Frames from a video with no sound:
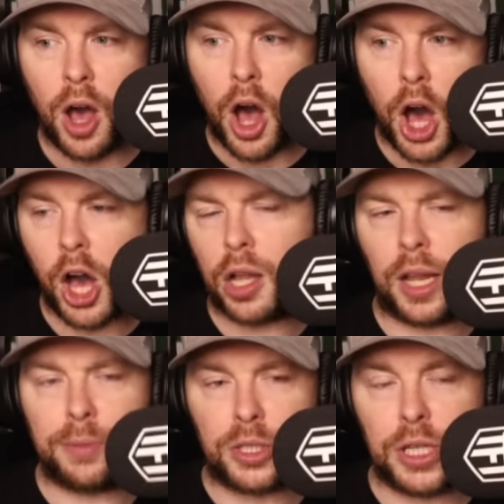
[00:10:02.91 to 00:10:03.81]
Are
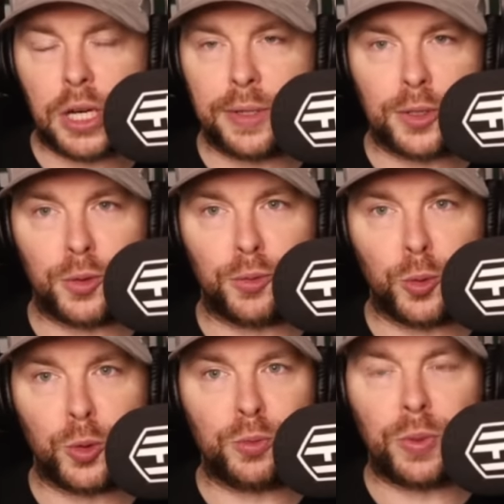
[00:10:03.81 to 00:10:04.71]
clubs adhering to the
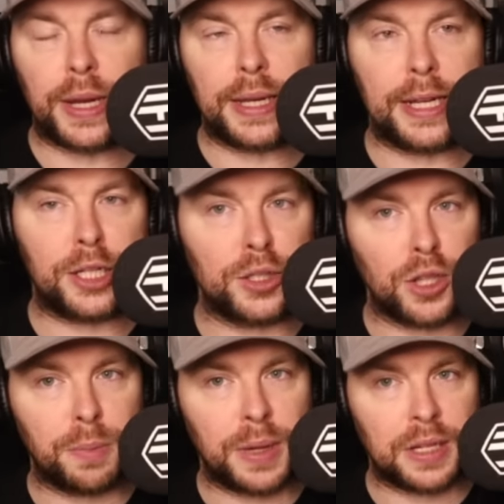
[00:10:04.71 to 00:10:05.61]
rules and regulations that
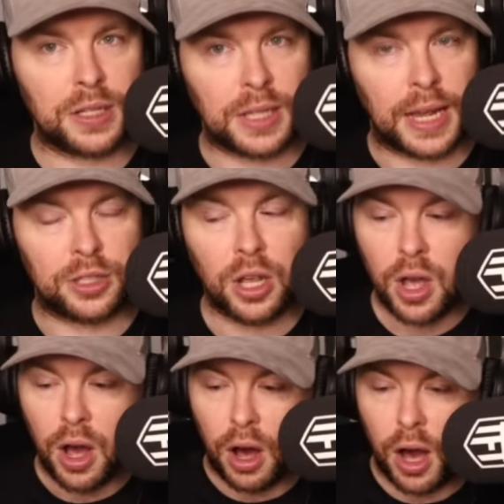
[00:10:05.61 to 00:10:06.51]
are being set?
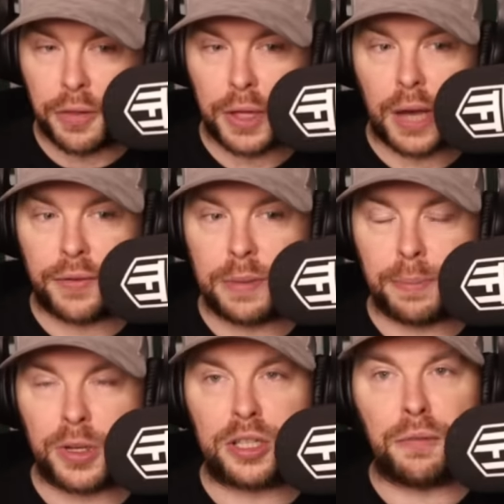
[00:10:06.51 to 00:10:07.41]
Are the governing
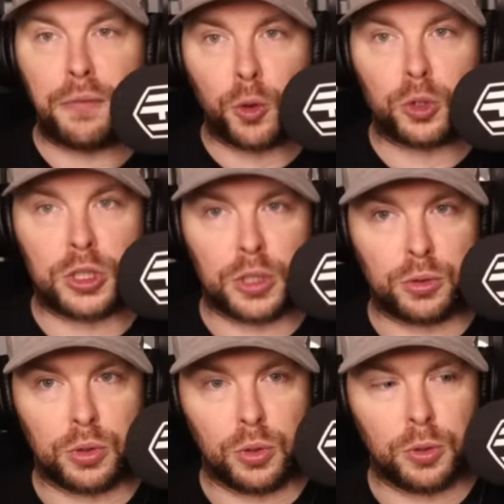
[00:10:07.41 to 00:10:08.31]
bodies enforcing those
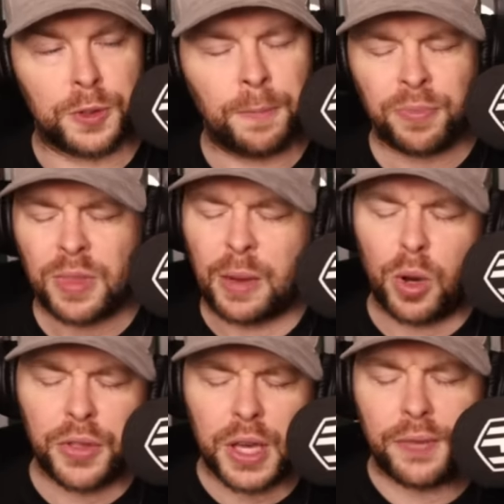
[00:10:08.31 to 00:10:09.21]
laws? And what
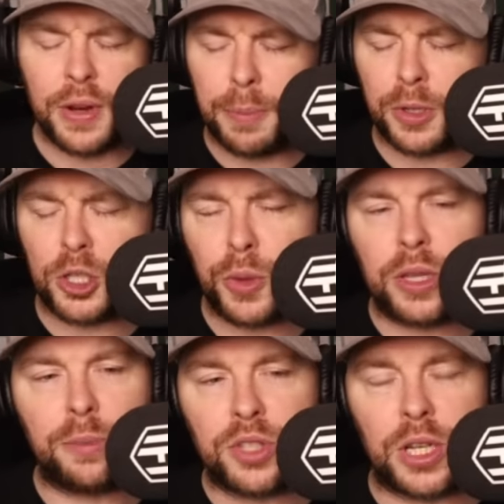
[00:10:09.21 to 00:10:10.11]
are the governing bodies doing
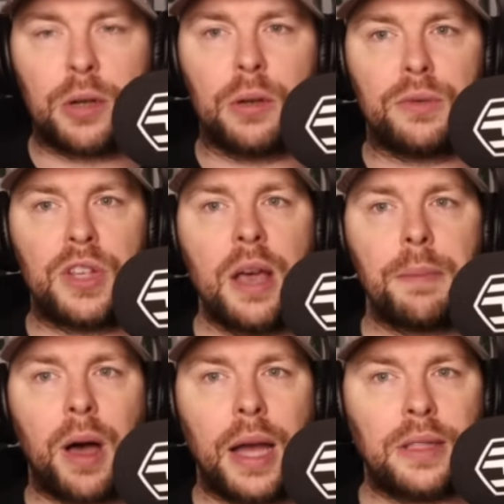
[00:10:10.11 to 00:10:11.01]
themselves
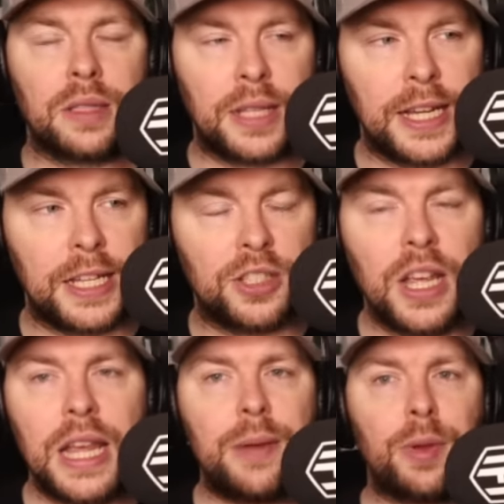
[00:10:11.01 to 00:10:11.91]
behind the scenes
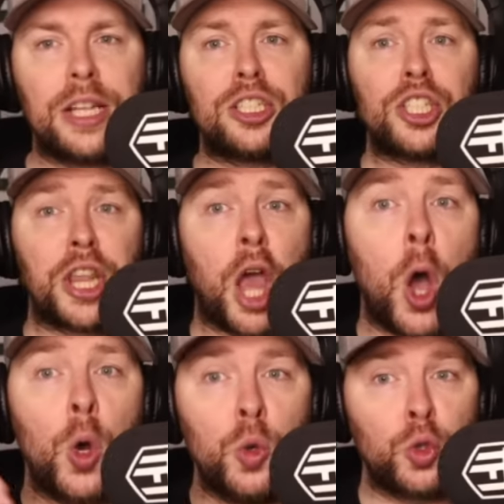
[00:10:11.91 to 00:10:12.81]
in relation to their
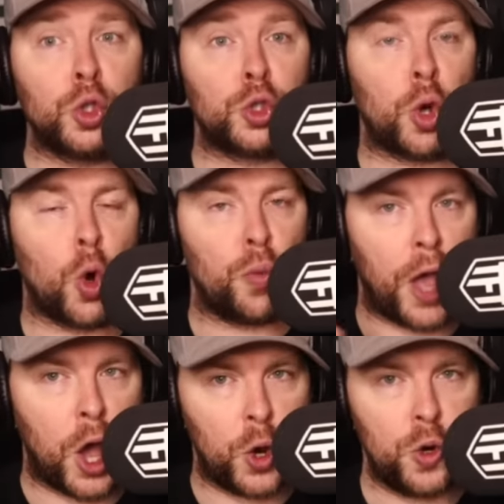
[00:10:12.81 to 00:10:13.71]
own control, their
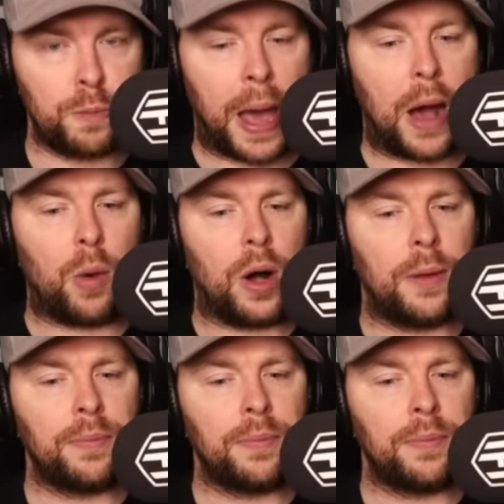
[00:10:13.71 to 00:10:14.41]
own power?